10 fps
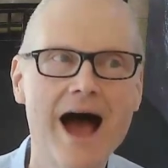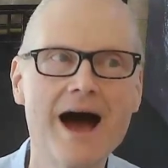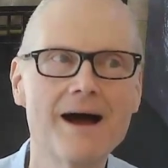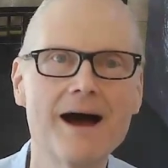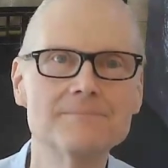
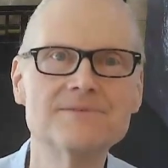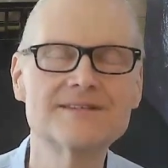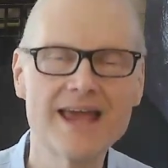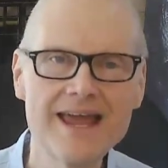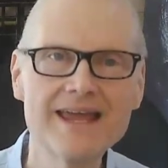I'm
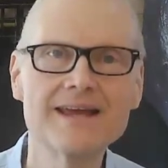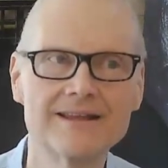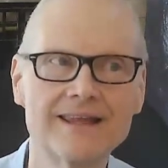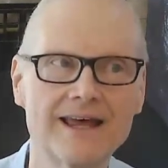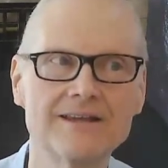saying
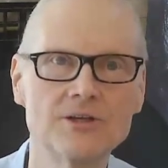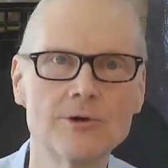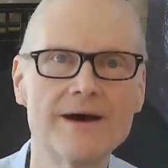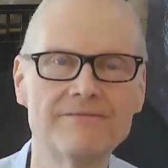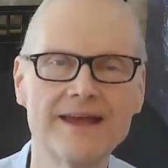that you
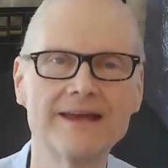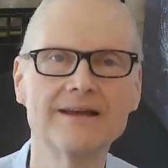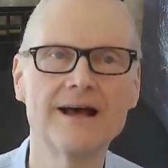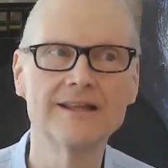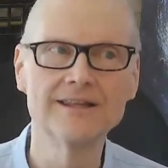have a
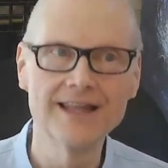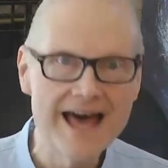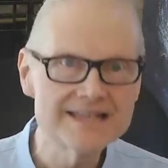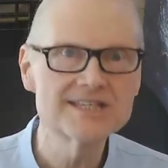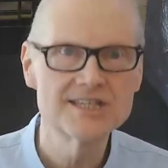
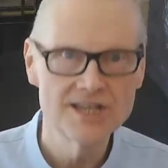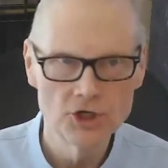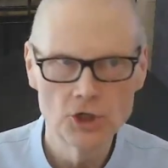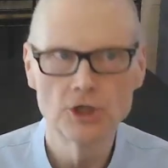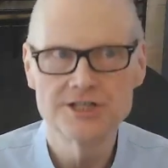less
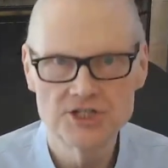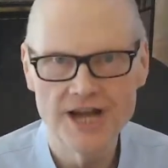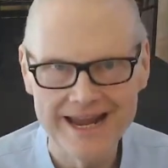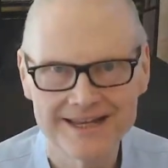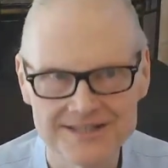good
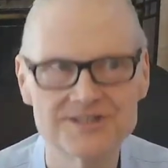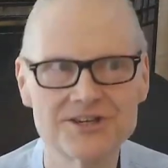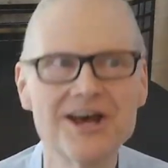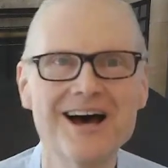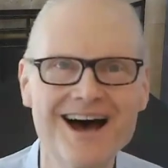
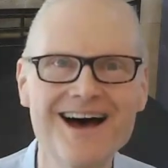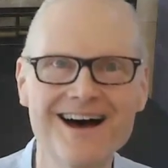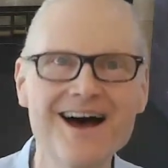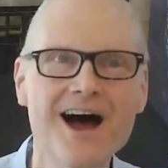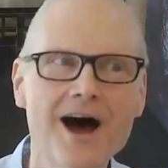chance
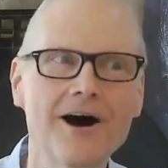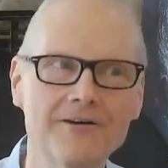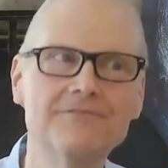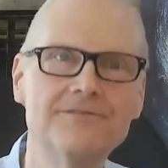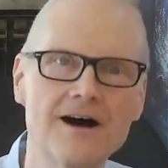
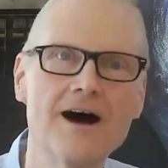of